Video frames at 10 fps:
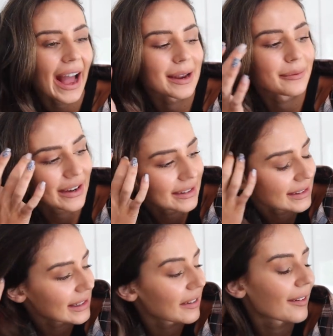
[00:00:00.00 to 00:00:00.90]
And I'm
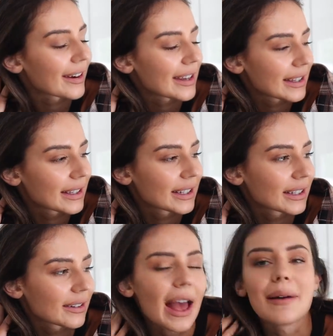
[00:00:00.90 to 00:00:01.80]
fancying like
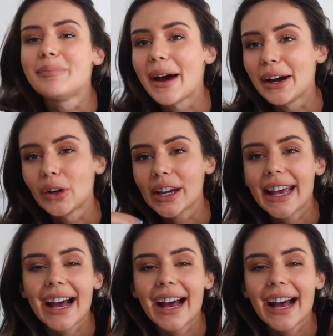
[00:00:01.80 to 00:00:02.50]
a berry